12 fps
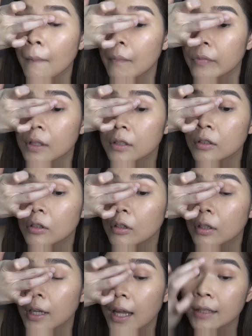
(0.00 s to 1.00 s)
It's
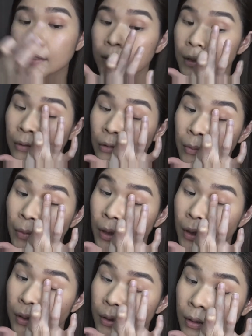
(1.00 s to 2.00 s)
long-lasting to
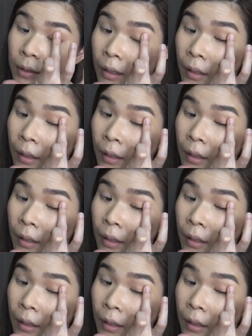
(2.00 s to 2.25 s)
mga sis.